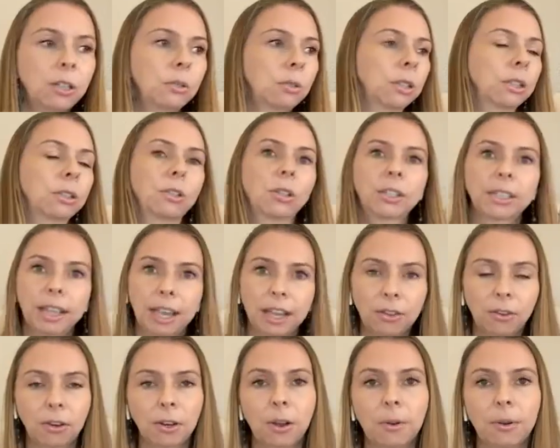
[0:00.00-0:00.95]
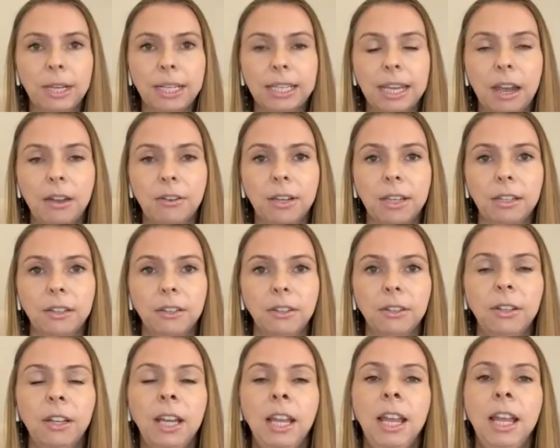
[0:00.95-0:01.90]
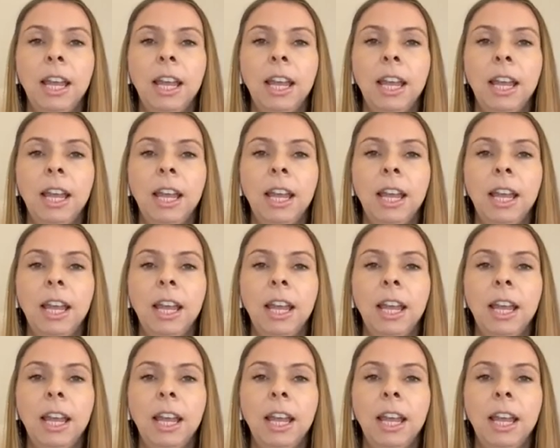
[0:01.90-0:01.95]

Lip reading: or it looks like they're going downhill,